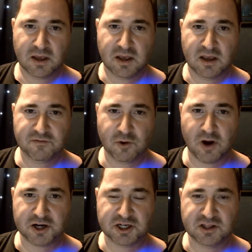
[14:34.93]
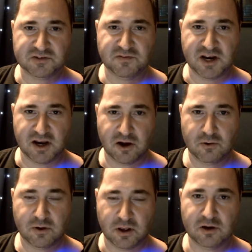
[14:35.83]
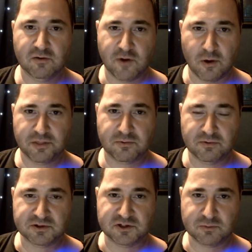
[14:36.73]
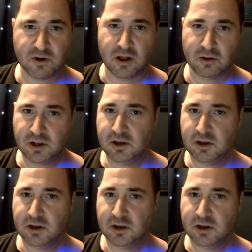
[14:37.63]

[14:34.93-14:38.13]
If you're watching this video and you've gone through this as well,